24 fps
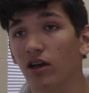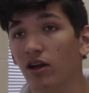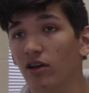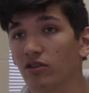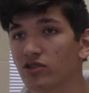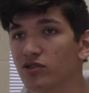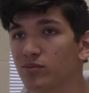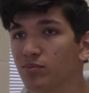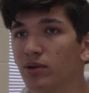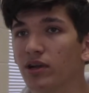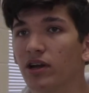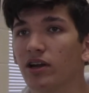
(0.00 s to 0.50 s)

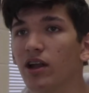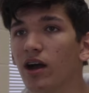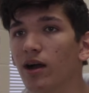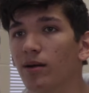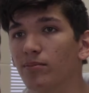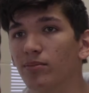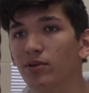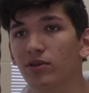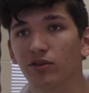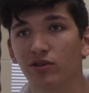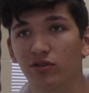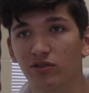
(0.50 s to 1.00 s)
split it
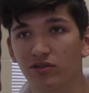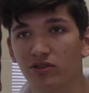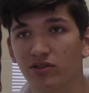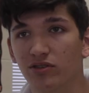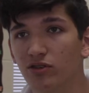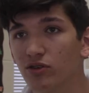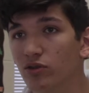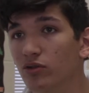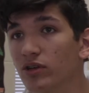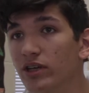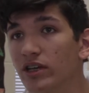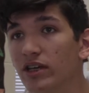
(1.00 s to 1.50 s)
up. You
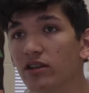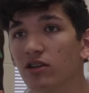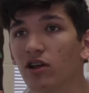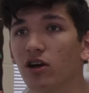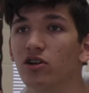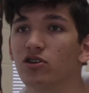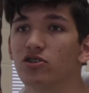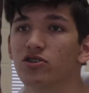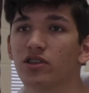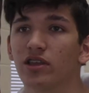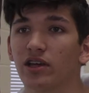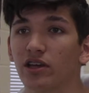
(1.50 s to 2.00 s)
can eat
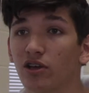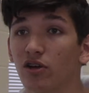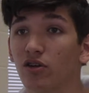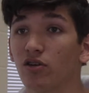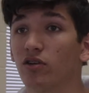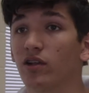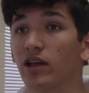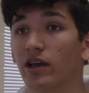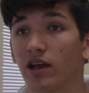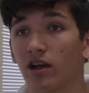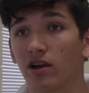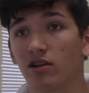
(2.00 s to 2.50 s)
lunch, then go to like a